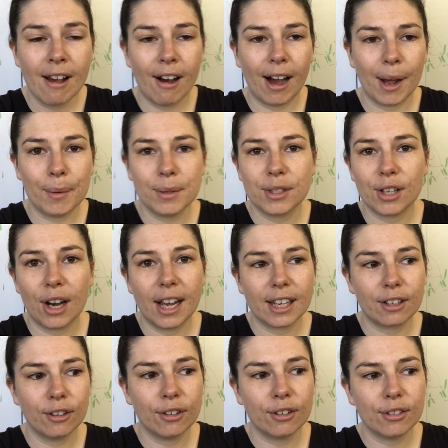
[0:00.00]
I was
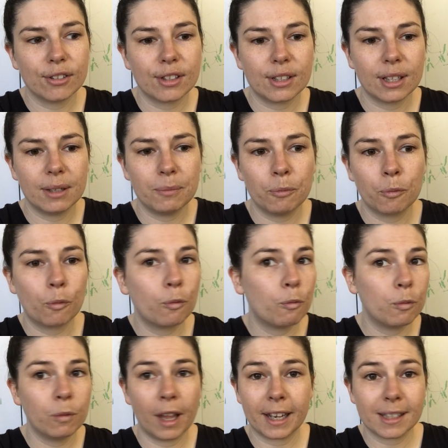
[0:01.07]
diagnosed
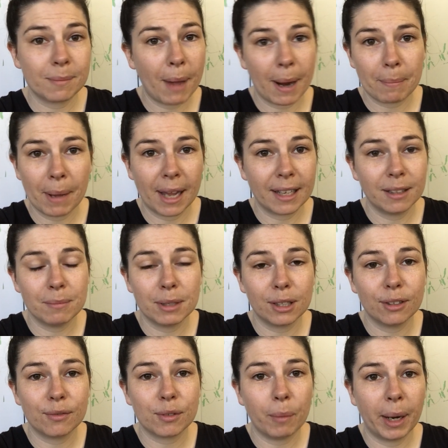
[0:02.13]
like smack bang in the
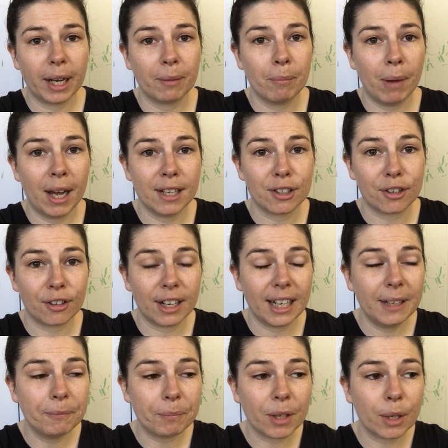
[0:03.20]
middle of my
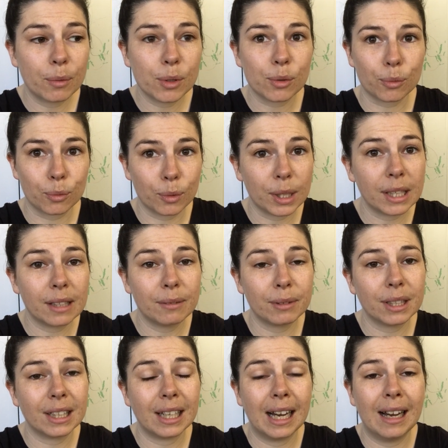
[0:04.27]
degree, and it was really,
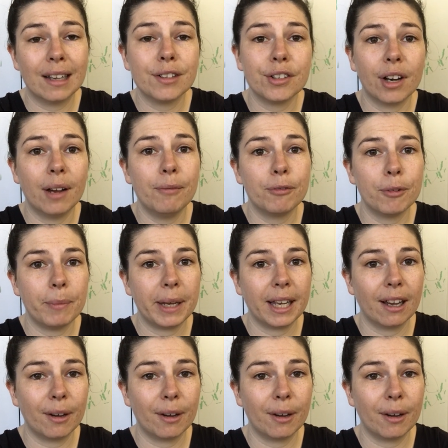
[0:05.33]
really hard time for me.